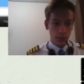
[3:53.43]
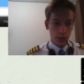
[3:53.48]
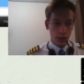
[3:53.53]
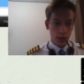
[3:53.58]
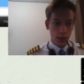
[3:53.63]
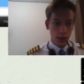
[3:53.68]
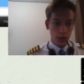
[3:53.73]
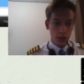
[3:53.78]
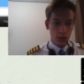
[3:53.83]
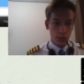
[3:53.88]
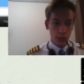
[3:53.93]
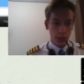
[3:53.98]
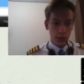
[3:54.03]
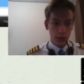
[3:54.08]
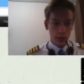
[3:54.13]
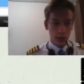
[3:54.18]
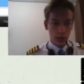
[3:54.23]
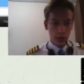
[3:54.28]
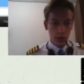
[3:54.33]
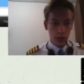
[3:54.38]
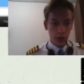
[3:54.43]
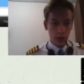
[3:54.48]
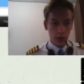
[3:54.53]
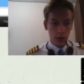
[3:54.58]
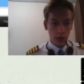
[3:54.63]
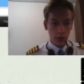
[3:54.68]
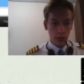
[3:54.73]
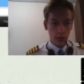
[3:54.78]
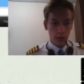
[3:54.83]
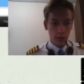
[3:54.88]
Airspeed
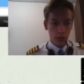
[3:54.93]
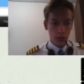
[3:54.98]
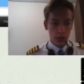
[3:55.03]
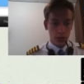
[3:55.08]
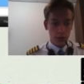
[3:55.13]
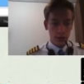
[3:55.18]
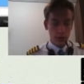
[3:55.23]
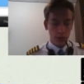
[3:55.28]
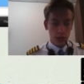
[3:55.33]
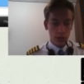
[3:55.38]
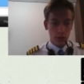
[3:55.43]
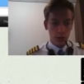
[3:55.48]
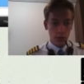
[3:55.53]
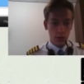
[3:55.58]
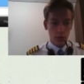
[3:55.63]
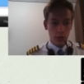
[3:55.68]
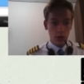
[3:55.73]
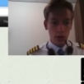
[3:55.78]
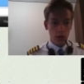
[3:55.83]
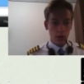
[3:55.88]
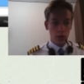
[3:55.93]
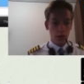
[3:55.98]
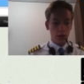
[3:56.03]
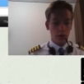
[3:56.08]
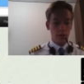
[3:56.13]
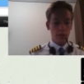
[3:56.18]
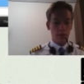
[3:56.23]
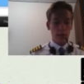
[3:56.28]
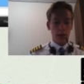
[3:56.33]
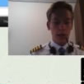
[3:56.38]
uh, four seven zero,
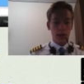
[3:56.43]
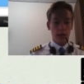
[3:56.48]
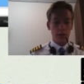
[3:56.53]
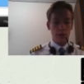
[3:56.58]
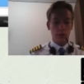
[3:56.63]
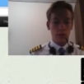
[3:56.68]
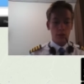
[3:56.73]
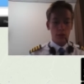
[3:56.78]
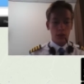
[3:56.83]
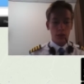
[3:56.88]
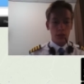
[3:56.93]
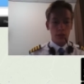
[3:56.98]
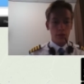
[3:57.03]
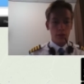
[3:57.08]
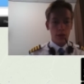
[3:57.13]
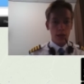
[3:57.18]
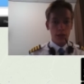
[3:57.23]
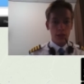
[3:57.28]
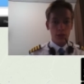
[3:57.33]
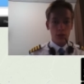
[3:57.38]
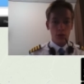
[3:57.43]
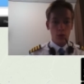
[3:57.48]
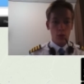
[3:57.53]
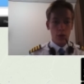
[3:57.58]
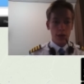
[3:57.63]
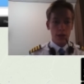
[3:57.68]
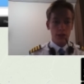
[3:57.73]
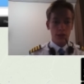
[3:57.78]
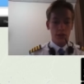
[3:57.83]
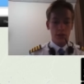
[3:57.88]
flight level, we're going to fly to the
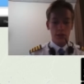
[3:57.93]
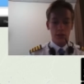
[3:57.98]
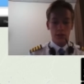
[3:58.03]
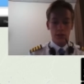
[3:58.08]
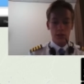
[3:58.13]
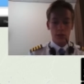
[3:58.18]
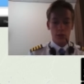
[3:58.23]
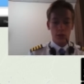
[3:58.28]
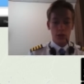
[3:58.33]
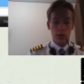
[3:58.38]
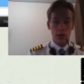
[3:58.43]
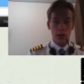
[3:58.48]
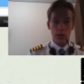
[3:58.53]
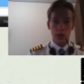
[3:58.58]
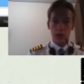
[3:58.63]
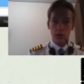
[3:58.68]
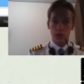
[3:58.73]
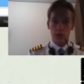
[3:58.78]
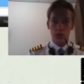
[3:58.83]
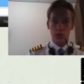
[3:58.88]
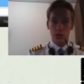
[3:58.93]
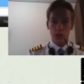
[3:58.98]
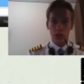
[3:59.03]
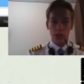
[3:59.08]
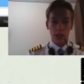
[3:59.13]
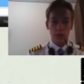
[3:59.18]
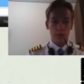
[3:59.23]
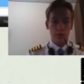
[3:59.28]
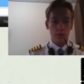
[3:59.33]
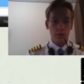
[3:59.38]
west, so we're going to choose an
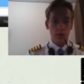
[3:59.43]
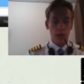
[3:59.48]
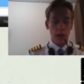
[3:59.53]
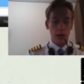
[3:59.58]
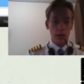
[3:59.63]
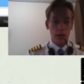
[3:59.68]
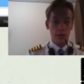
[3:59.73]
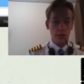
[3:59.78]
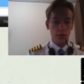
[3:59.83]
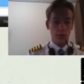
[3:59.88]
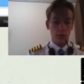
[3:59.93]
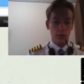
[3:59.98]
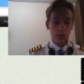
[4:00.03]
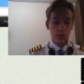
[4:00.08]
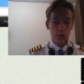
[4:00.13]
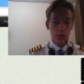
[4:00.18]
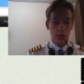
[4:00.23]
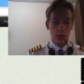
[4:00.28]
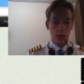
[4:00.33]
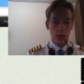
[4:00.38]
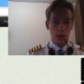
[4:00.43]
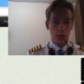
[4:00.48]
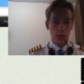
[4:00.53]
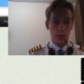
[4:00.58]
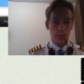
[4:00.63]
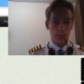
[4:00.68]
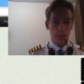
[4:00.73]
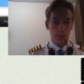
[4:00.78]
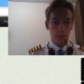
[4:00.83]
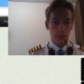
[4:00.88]
even flight level. Um,
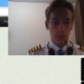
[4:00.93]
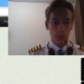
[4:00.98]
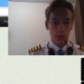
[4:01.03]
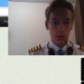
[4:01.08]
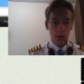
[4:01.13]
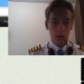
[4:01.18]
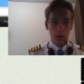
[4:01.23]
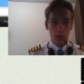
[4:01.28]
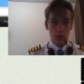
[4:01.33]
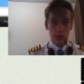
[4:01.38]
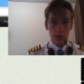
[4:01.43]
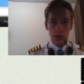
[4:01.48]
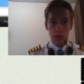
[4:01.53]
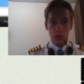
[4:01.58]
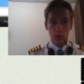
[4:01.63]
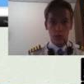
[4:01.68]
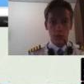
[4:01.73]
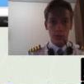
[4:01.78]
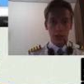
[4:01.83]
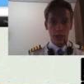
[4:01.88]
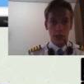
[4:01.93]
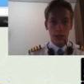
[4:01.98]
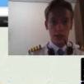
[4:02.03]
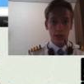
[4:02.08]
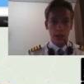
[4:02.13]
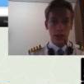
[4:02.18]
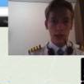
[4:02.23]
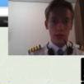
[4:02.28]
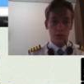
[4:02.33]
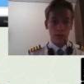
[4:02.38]
I think it will be an
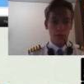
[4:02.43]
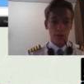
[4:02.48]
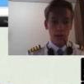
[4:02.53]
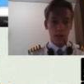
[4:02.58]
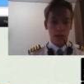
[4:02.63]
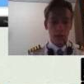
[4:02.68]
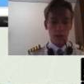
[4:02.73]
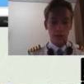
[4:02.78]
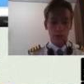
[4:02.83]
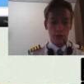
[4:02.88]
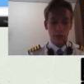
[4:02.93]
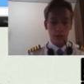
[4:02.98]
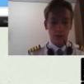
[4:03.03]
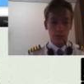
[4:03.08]
even flight level.